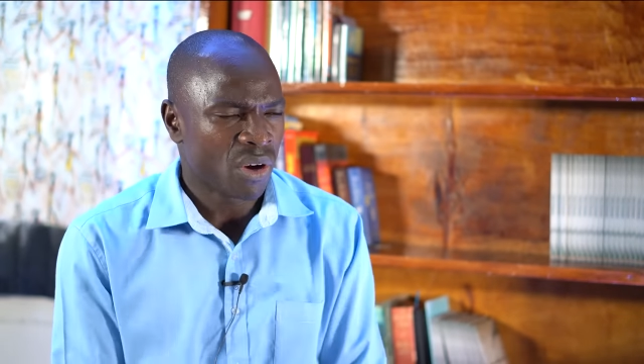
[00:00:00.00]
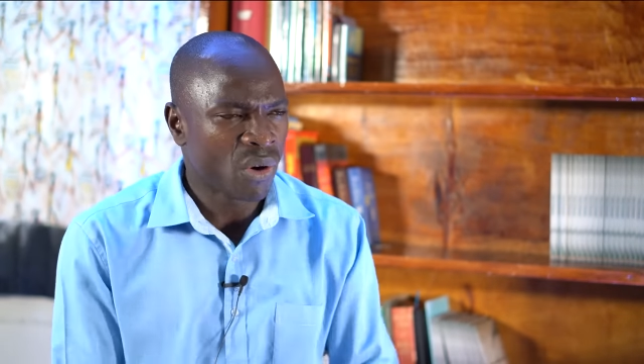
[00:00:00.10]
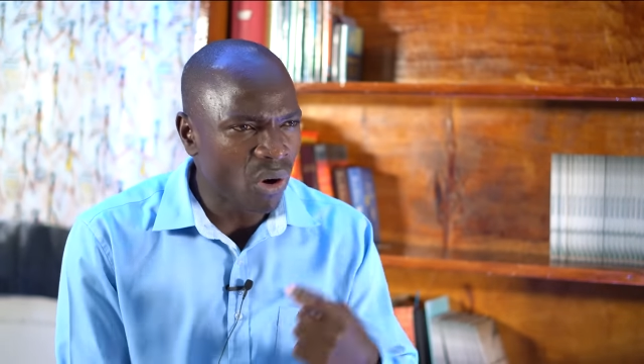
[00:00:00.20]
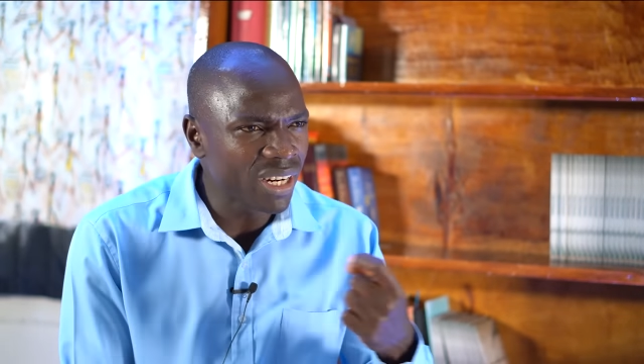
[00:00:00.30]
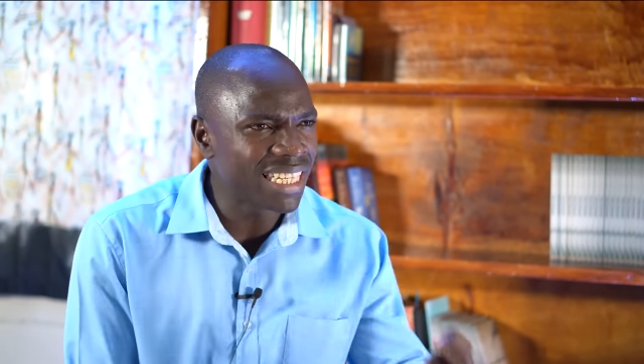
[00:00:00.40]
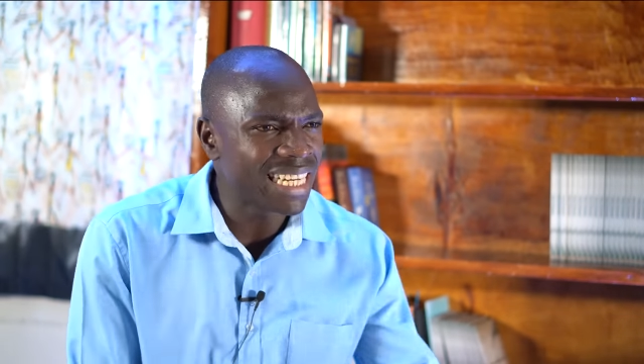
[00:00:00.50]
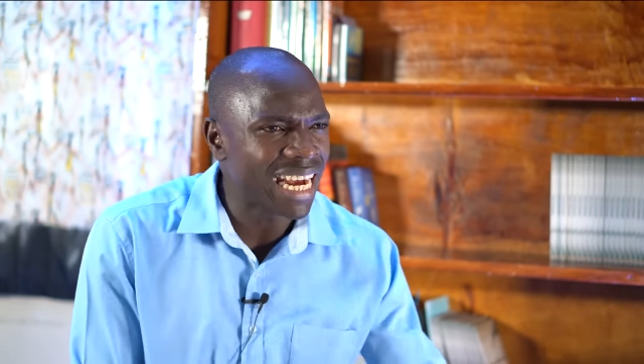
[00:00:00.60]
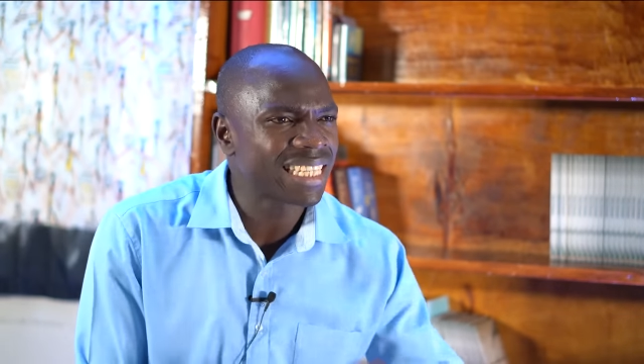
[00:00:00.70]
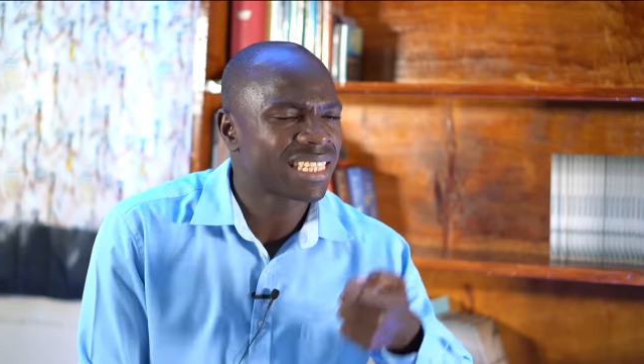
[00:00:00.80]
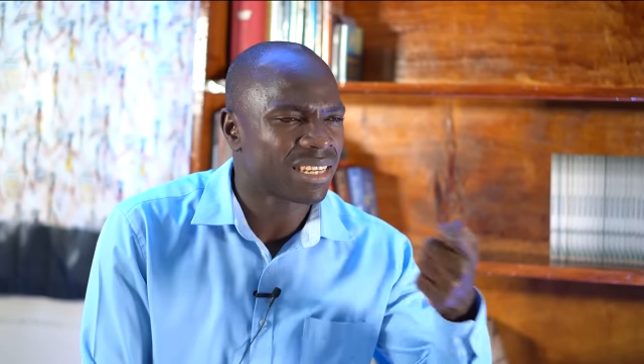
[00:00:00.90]
God
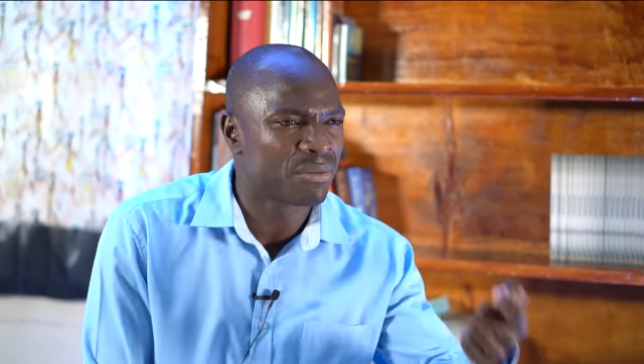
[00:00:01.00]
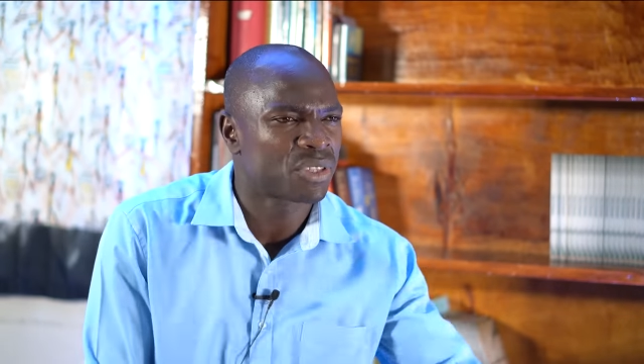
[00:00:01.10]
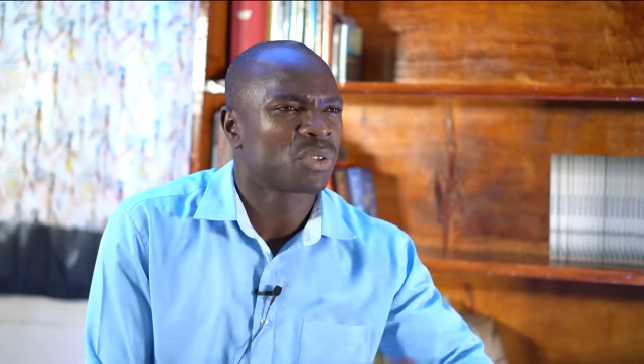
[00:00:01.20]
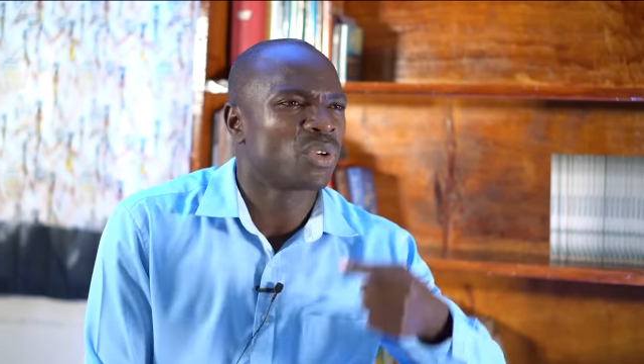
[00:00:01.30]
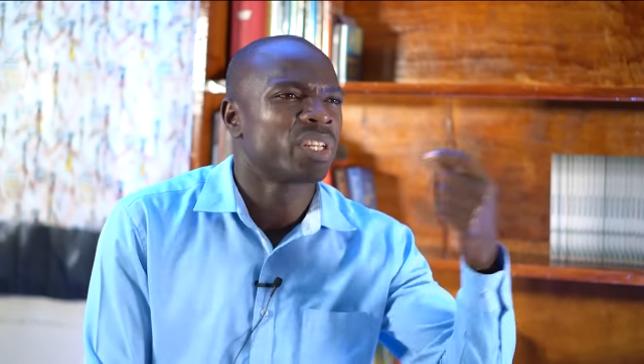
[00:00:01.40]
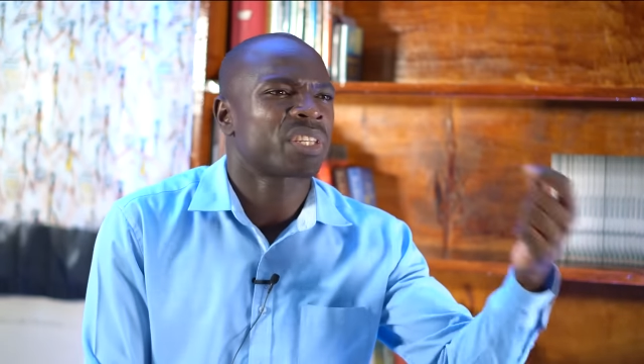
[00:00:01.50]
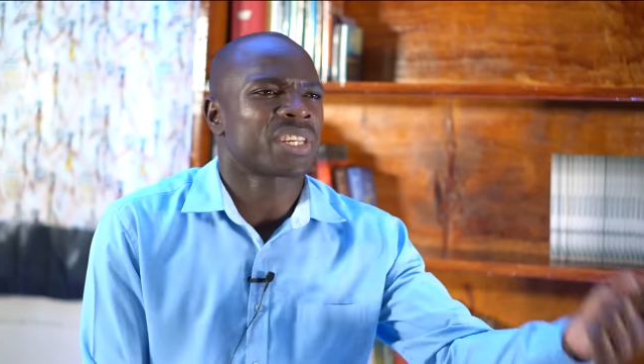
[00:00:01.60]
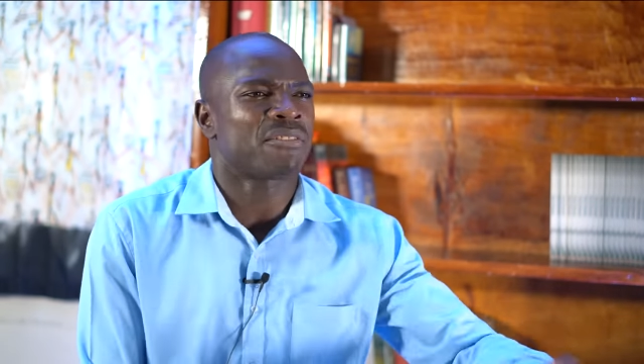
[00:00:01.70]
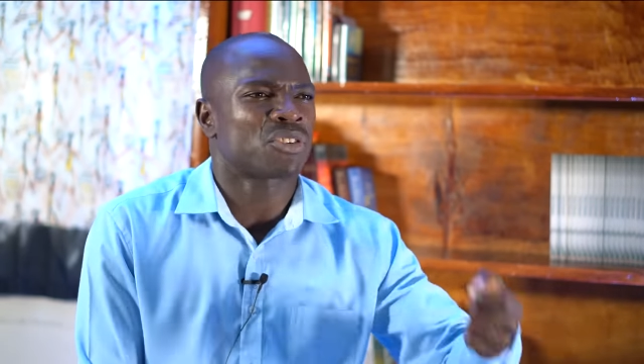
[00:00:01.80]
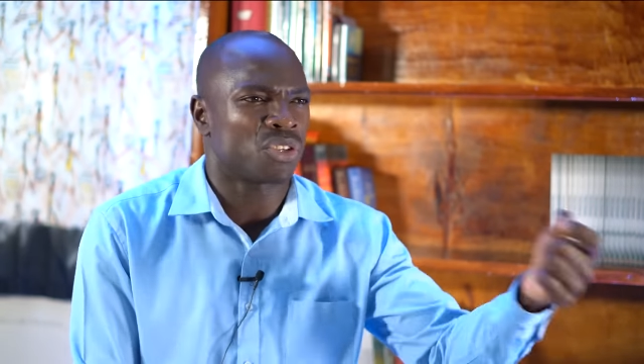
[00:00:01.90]
does something you don't
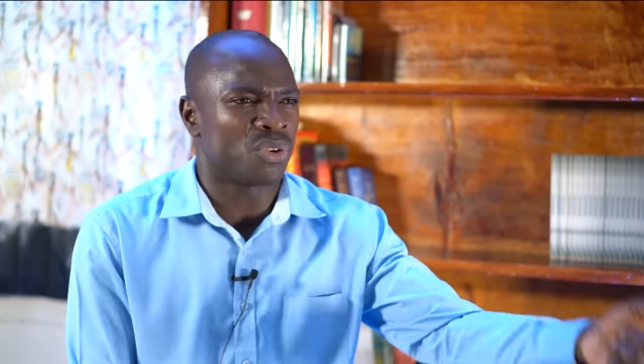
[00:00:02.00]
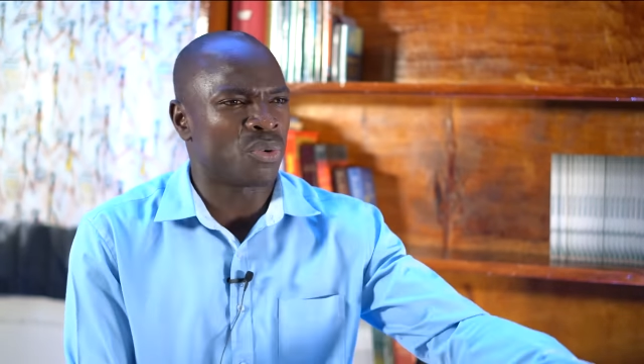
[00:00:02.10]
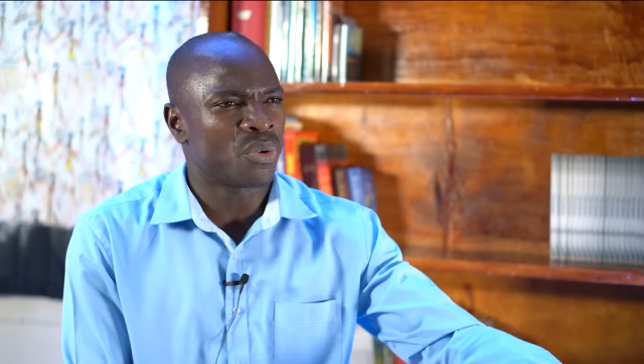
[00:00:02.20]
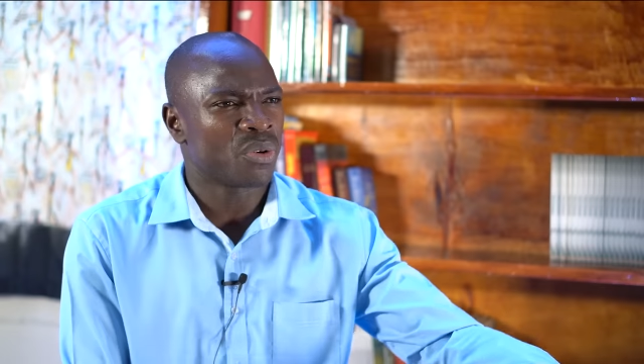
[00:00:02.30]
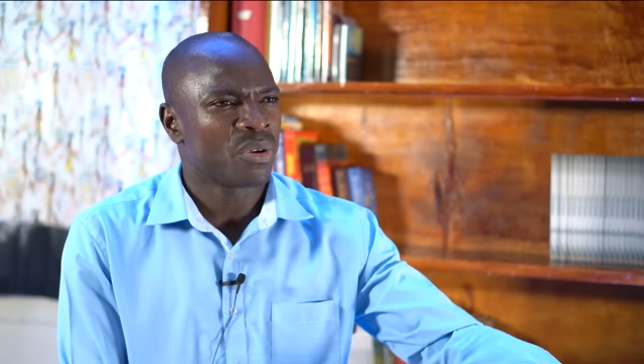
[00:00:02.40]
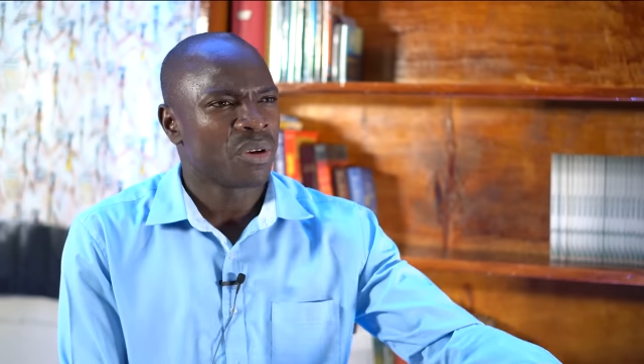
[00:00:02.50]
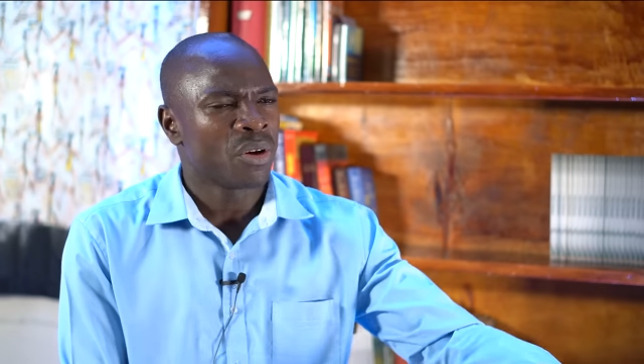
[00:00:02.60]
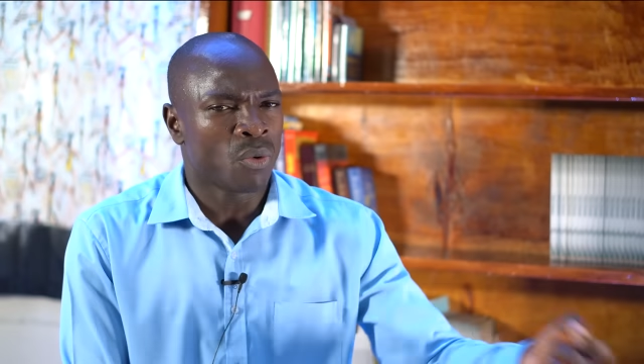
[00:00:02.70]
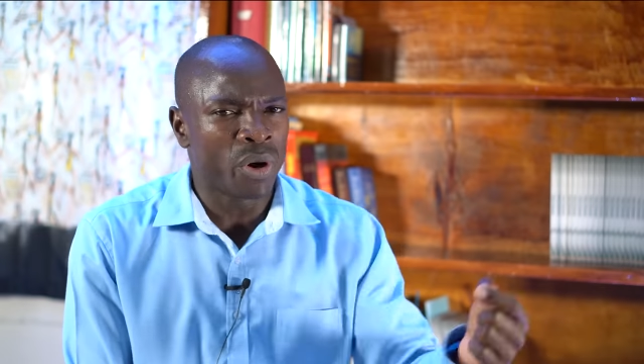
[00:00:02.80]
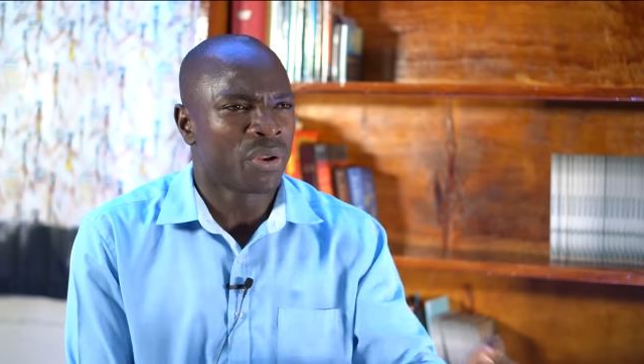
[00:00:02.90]
deserve to you
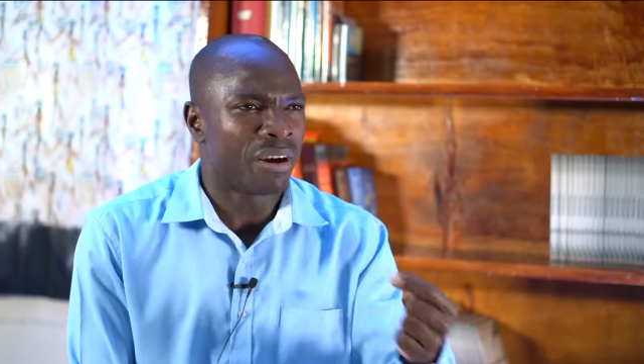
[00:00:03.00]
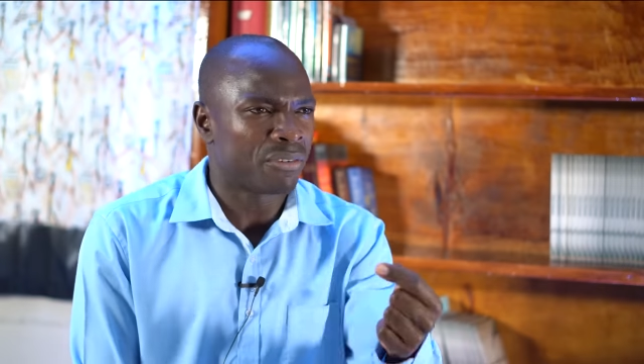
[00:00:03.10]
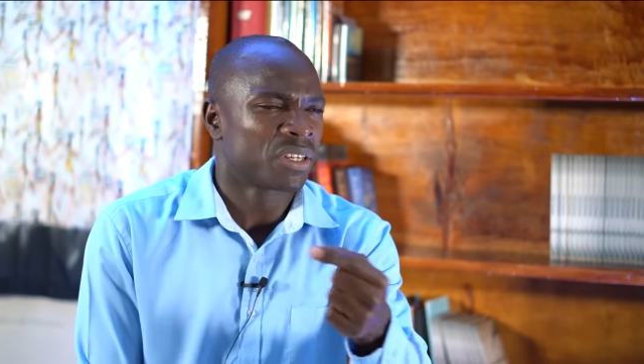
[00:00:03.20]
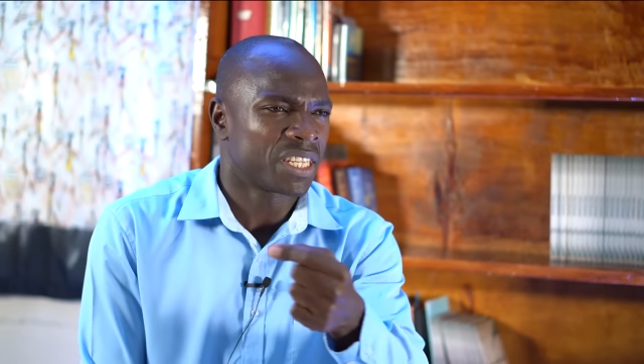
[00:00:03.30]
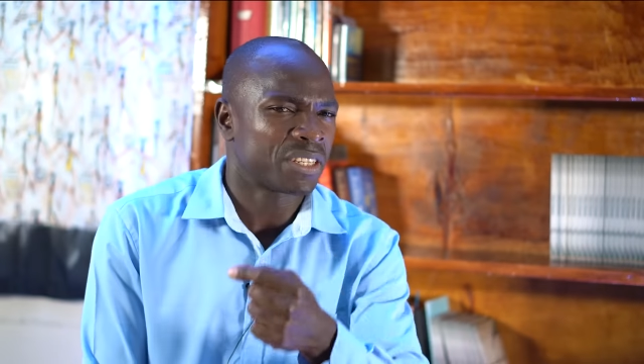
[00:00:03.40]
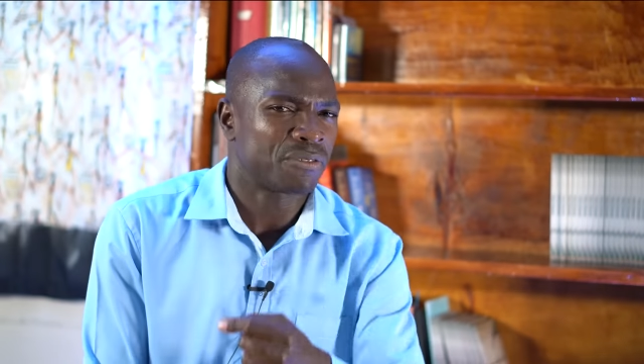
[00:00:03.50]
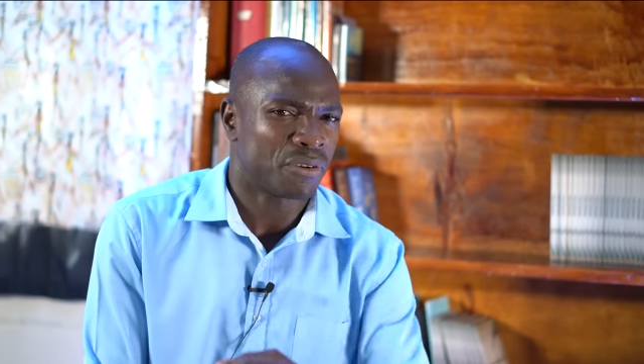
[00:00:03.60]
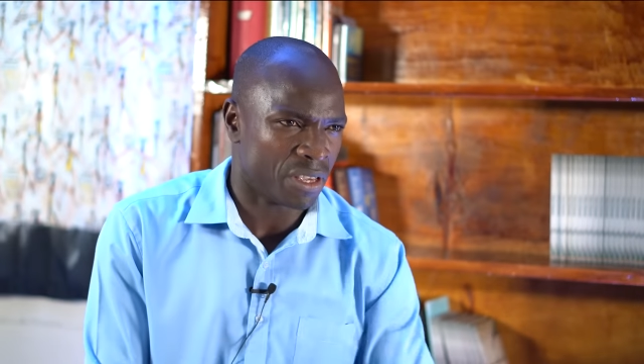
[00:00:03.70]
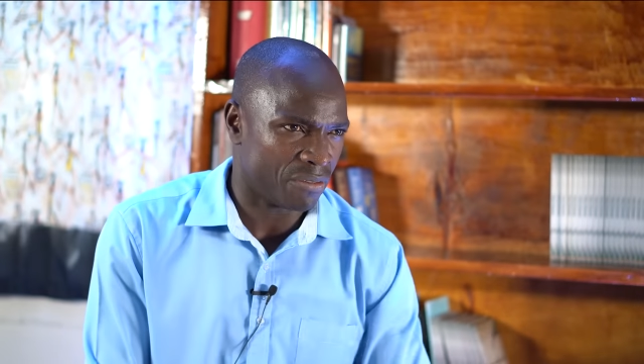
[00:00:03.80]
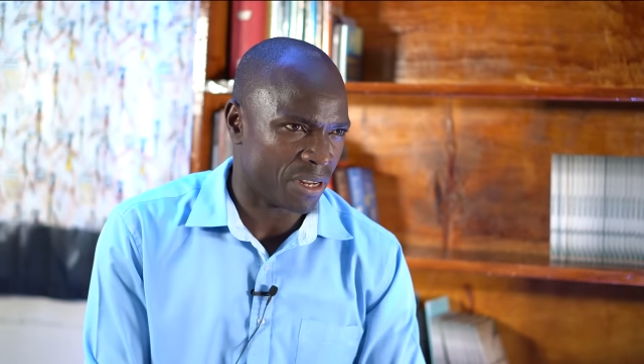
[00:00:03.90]
when you have not yet
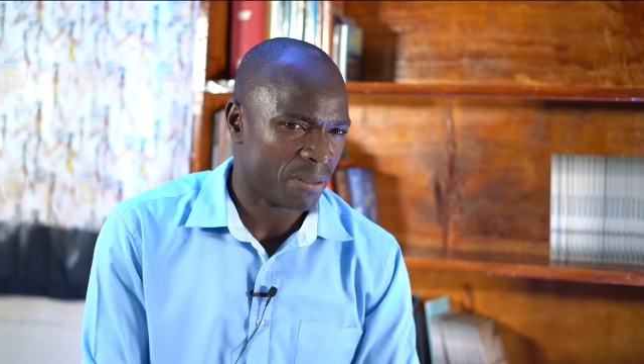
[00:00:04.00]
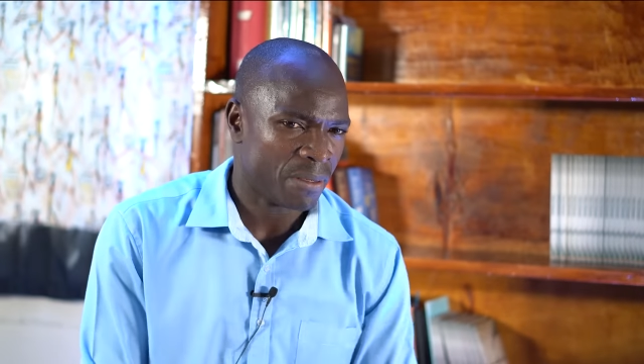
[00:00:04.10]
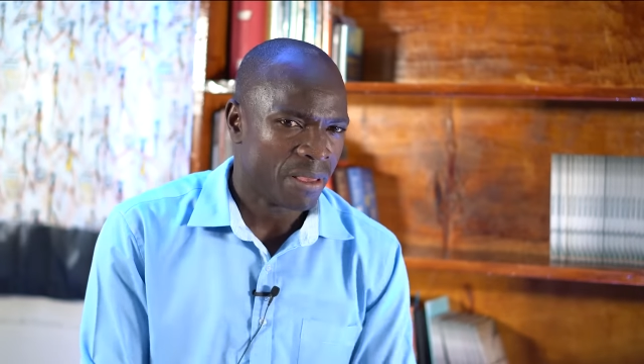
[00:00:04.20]
forgiven.